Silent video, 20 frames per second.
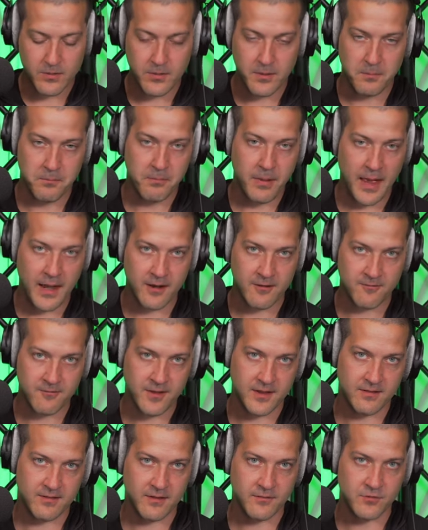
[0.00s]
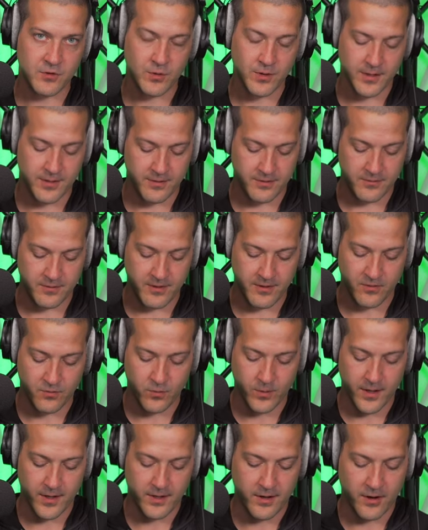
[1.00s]
The benefits of doing it this
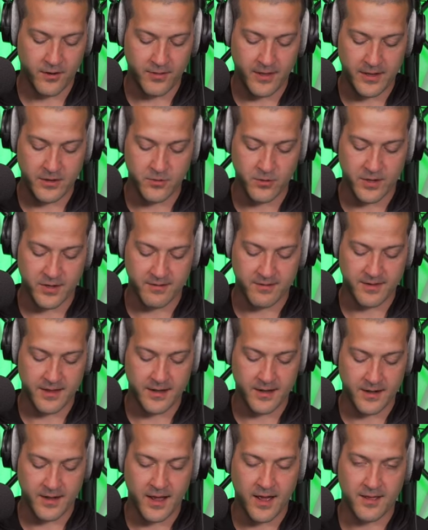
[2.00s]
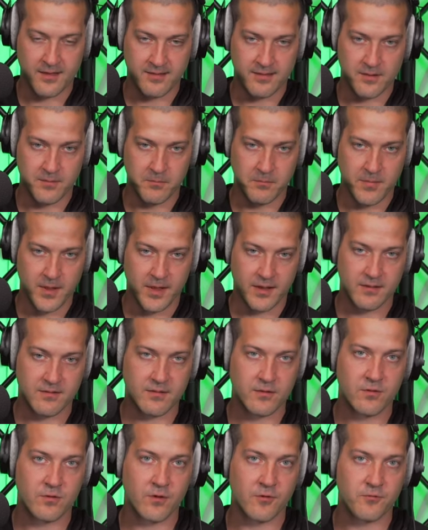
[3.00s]
way are that you can set a custom
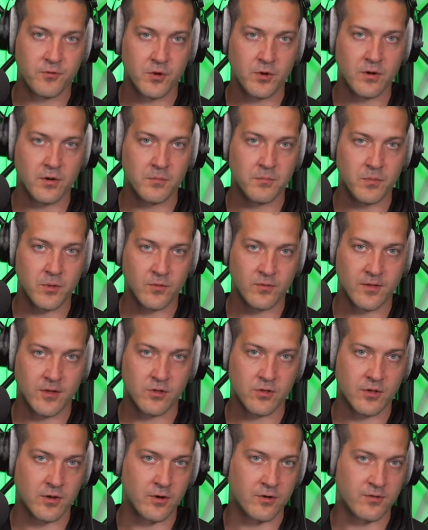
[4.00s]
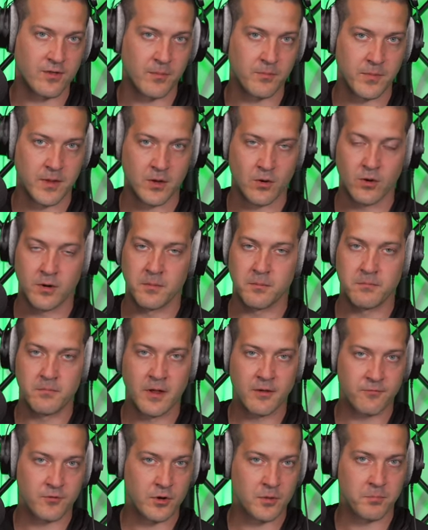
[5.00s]
mix. So if you're a musician or something, or
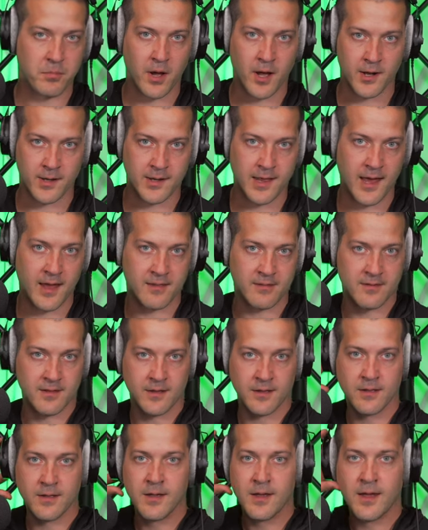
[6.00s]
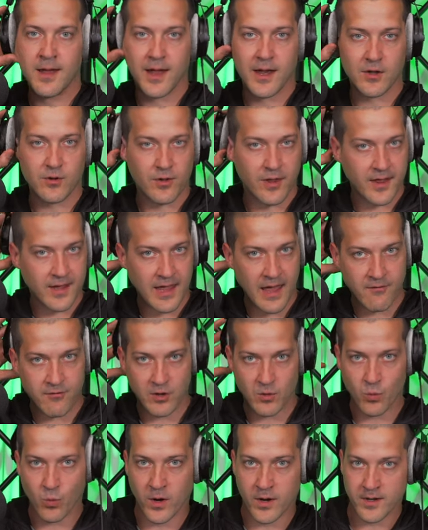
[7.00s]
if you're podcasting and you like
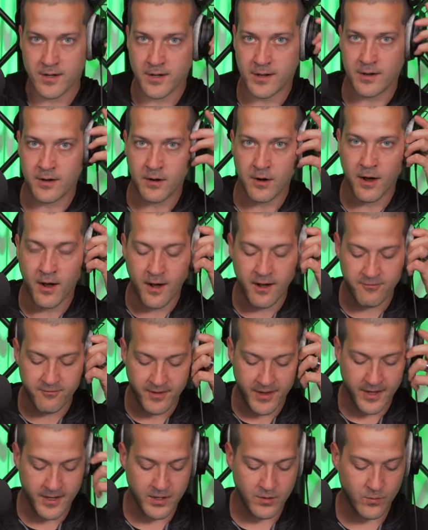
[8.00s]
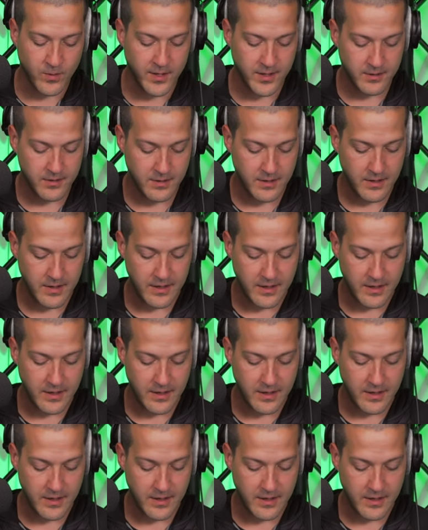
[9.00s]
having one ear off anyway,